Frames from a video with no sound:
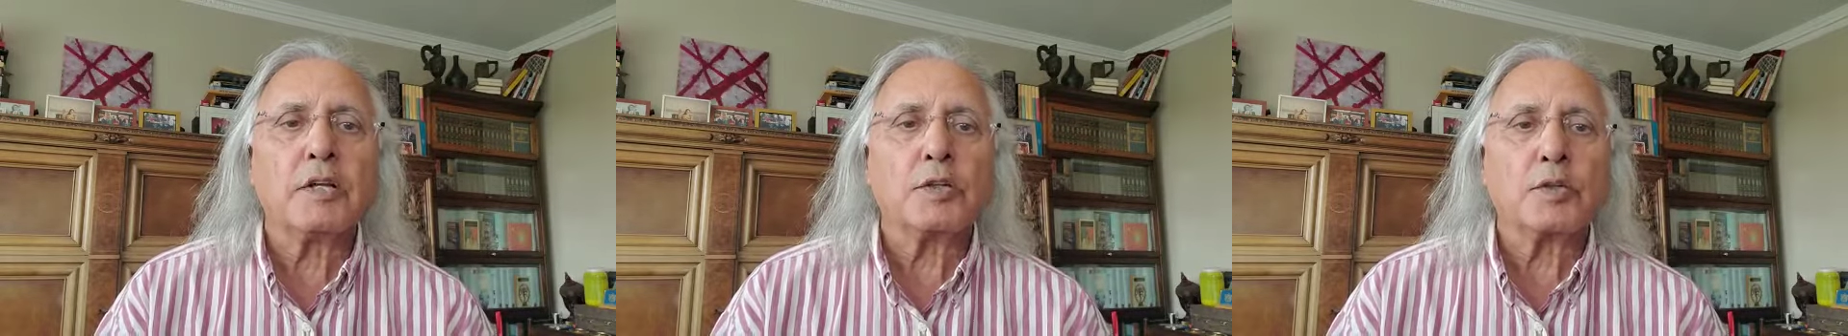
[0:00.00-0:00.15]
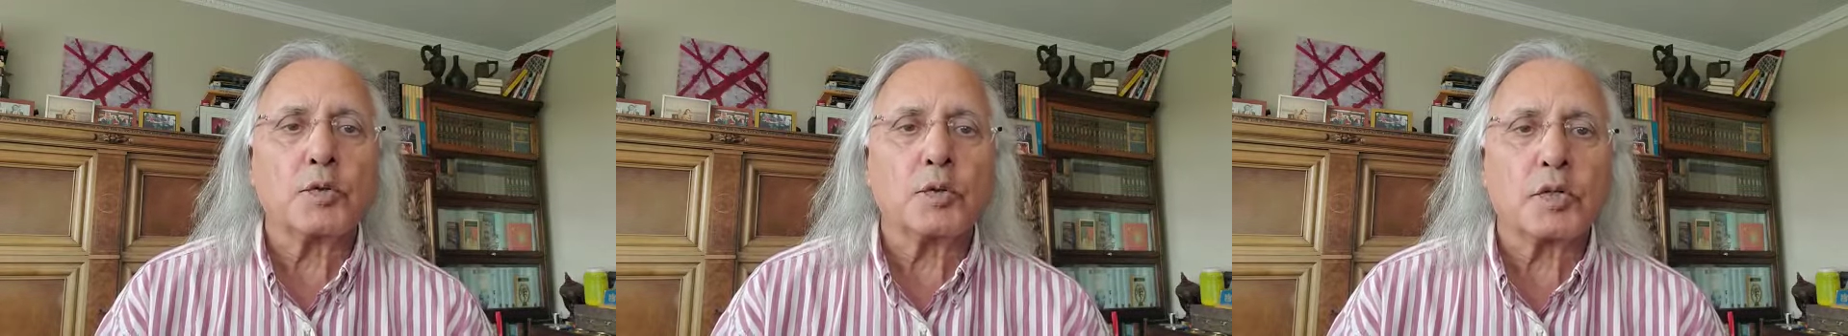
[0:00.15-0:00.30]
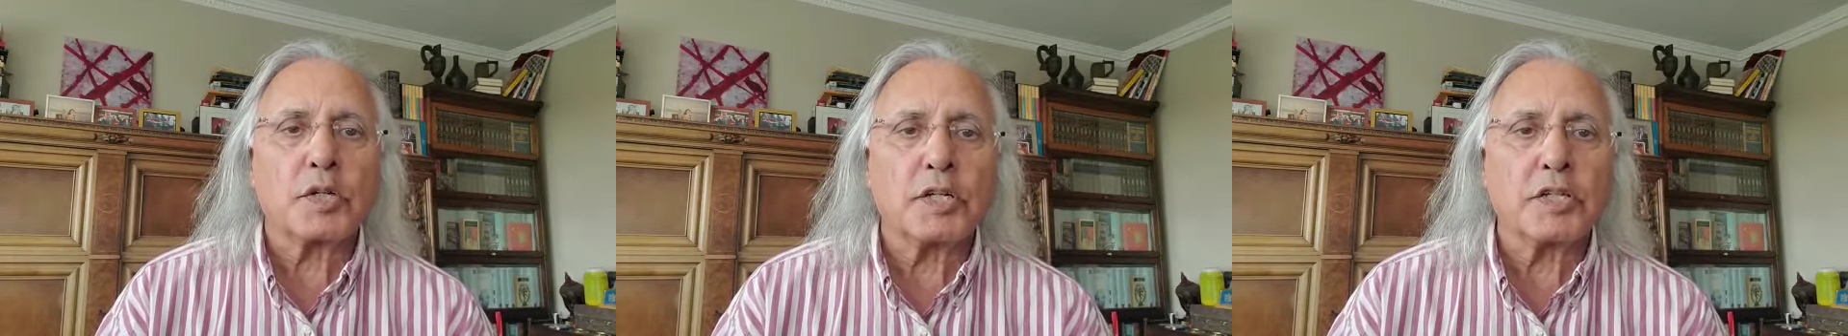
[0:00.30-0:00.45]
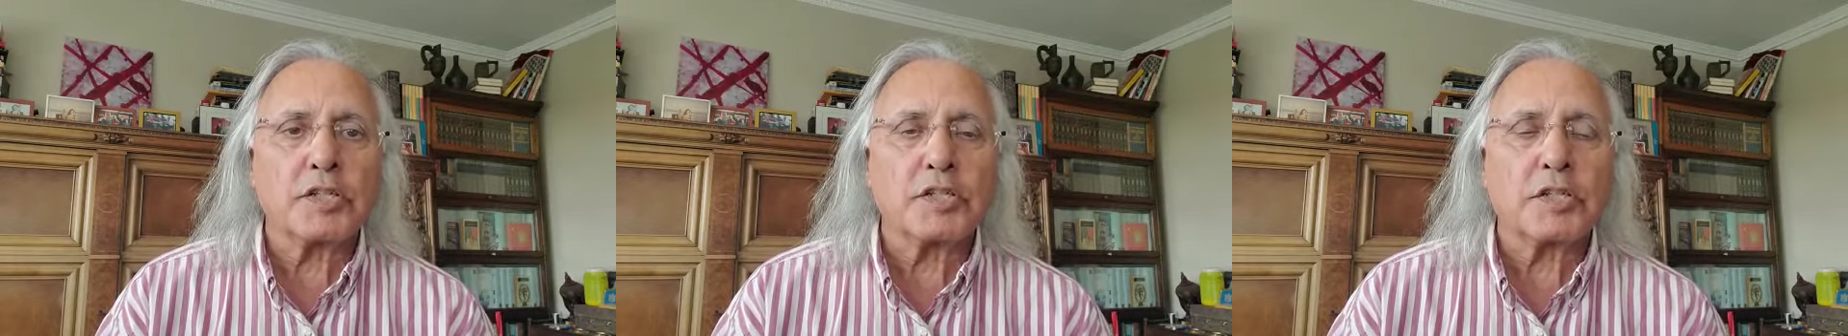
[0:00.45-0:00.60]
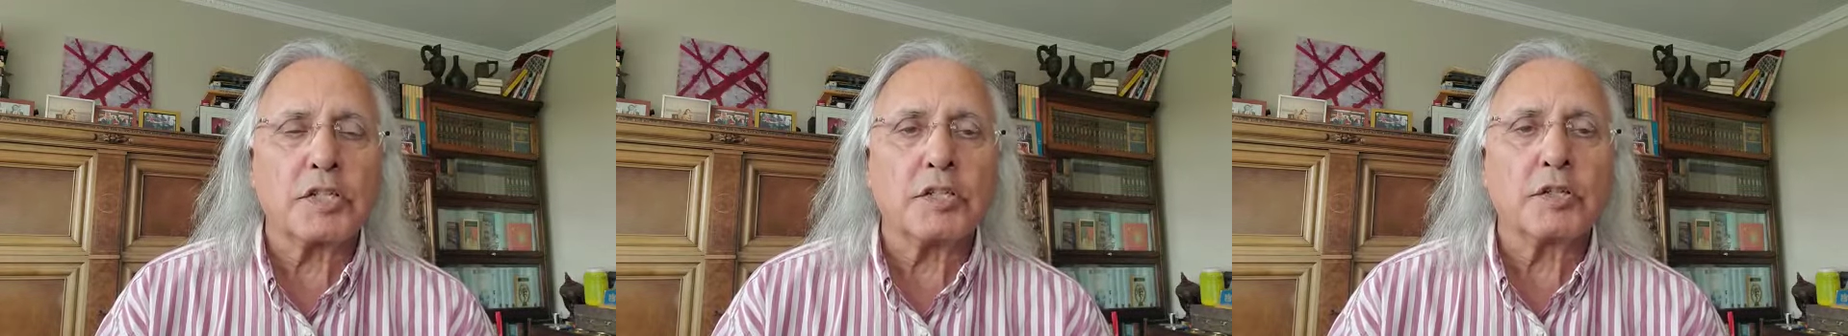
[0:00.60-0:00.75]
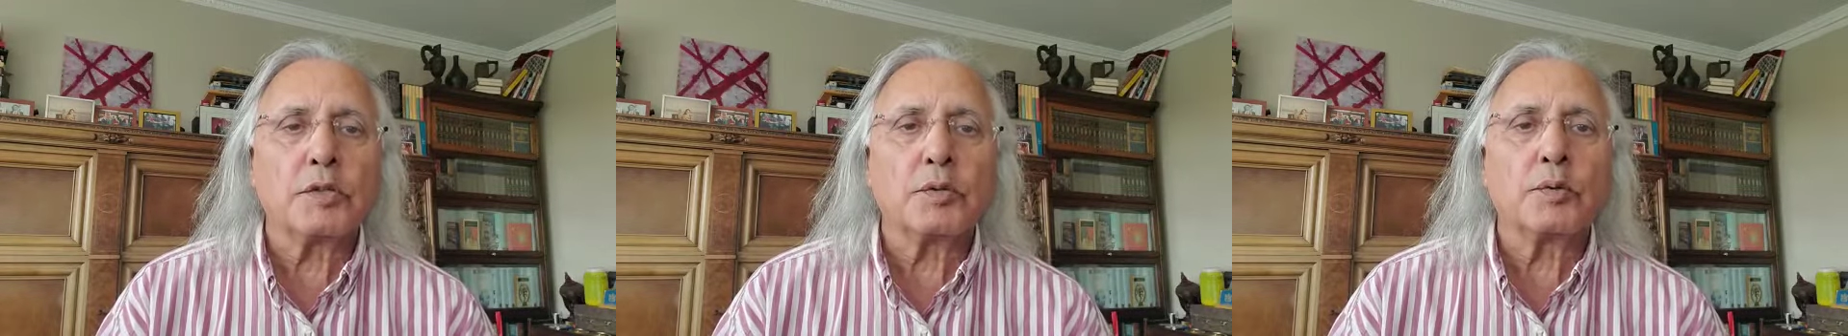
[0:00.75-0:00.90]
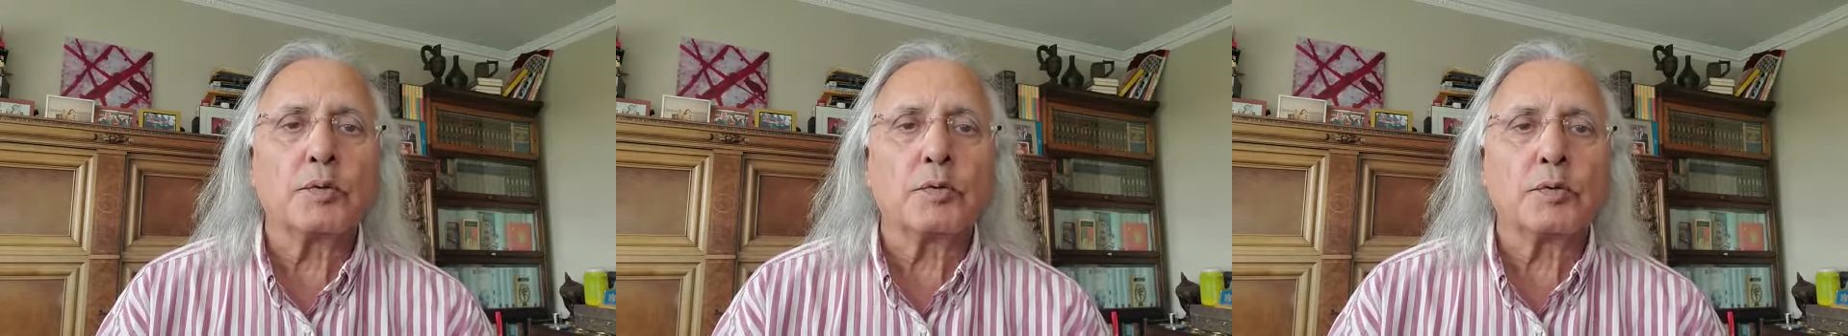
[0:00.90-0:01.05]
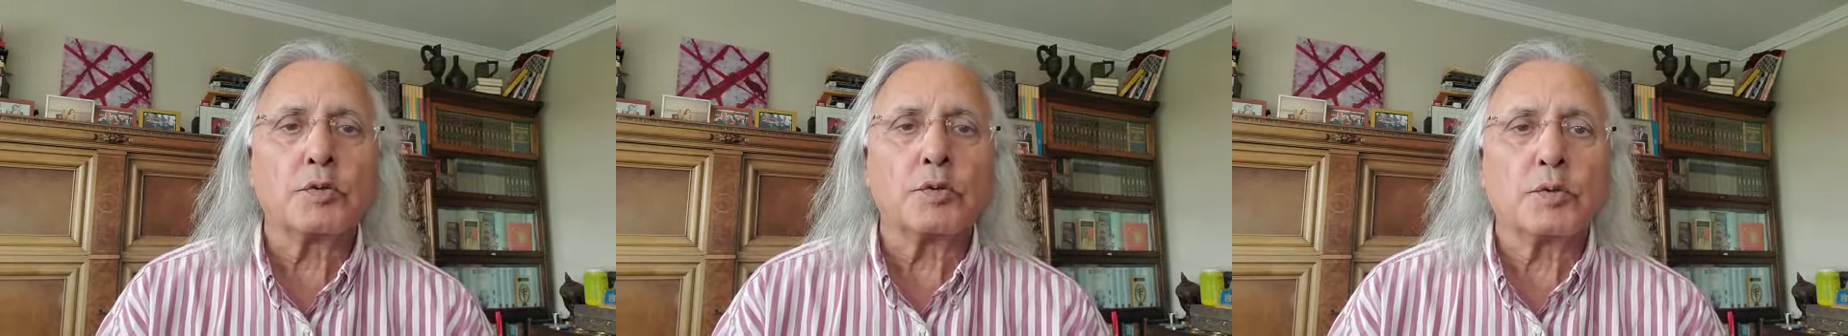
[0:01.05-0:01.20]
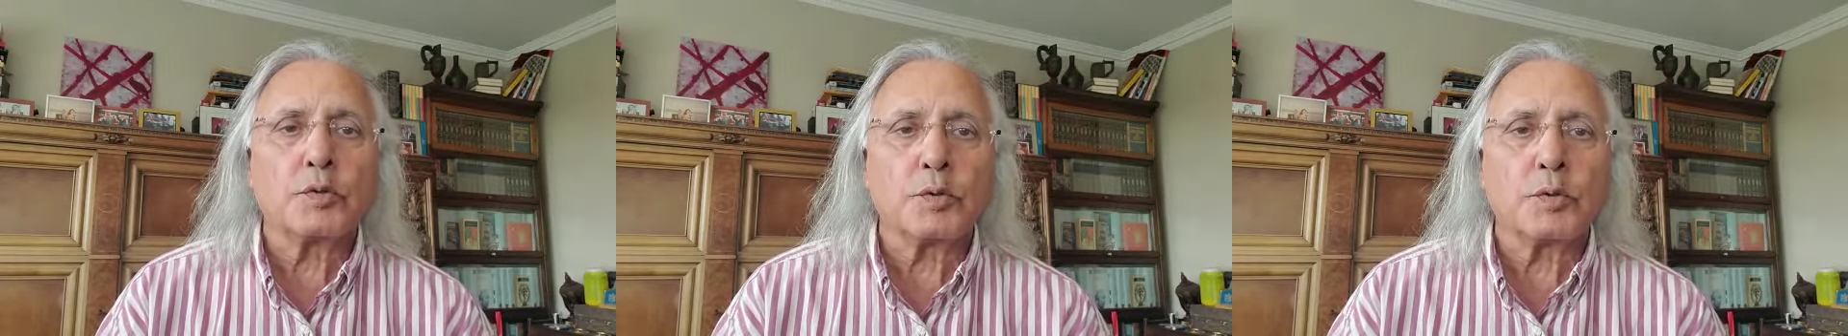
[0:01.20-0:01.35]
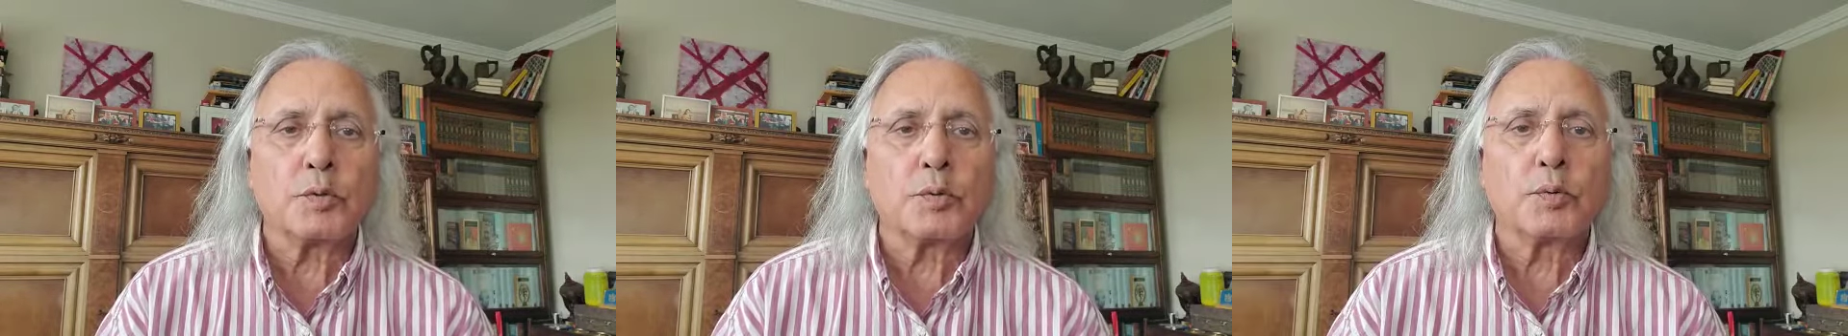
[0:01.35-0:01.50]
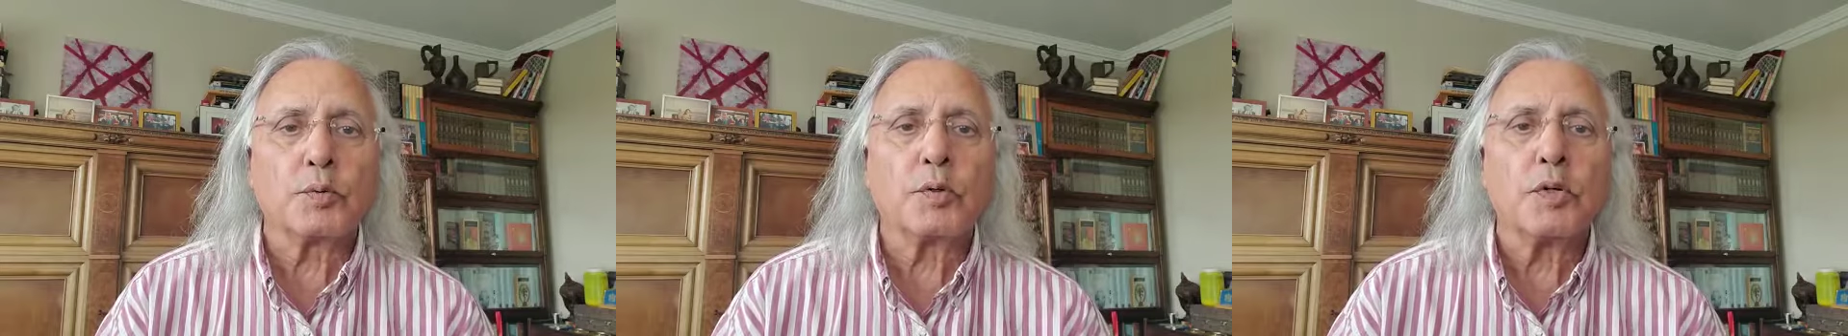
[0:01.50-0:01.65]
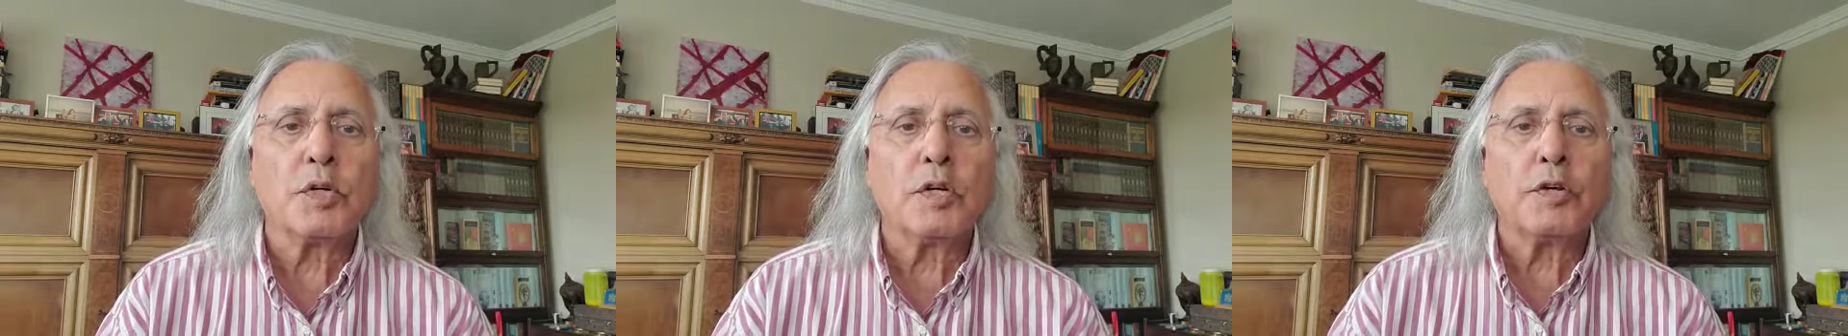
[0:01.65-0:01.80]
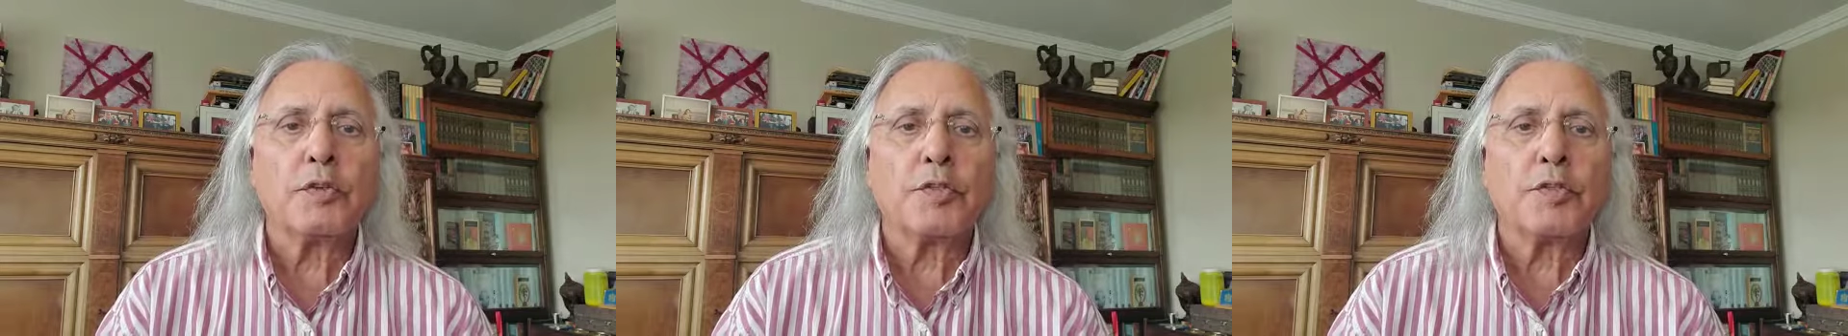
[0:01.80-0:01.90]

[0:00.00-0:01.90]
to continue to do